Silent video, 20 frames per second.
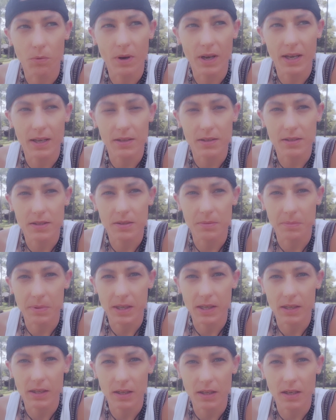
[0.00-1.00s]
ways to be
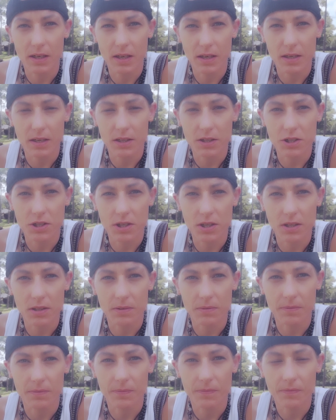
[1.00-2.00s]
in an addiction.
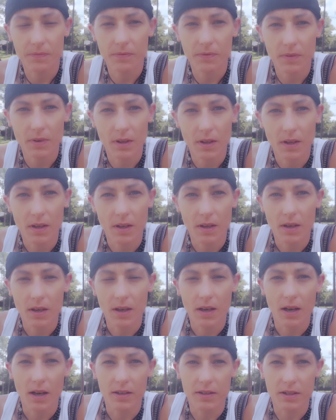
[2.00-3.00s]

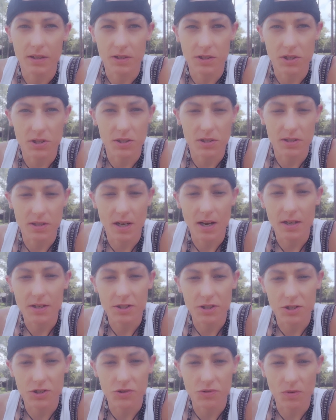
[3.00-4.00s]
Addiction's not
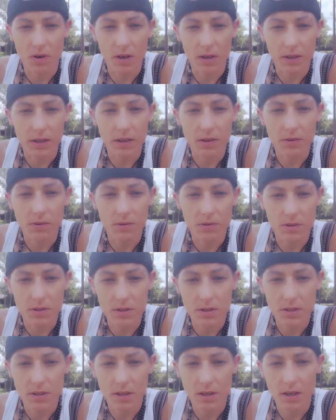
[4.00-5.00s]
just drug
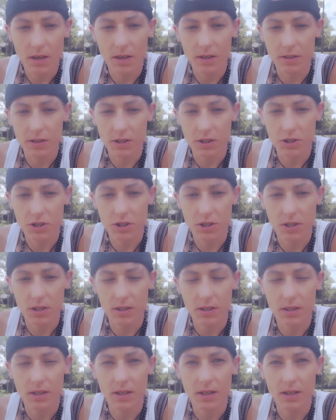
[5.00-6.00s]
use. Addiction
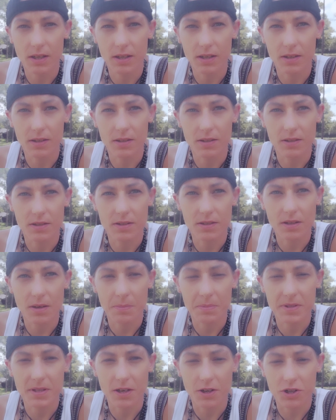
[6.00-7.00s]
is
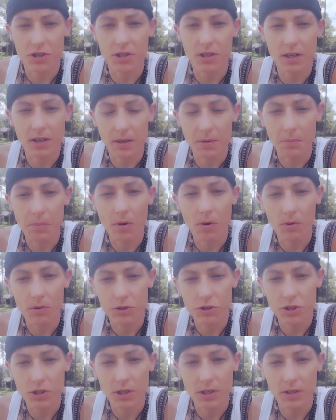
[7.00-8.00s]
obsession and
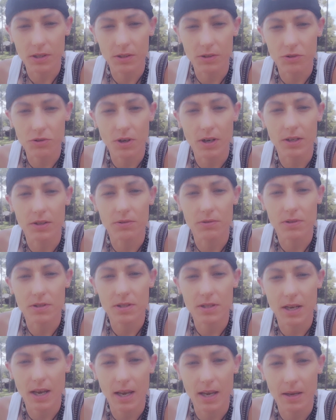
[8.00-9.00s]
compulsion, trying to
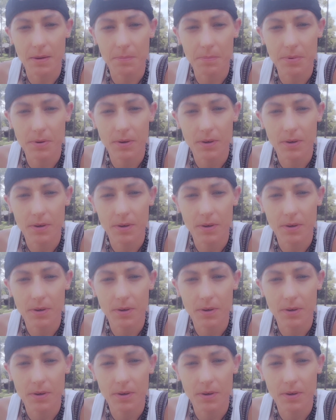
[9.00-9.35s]
escape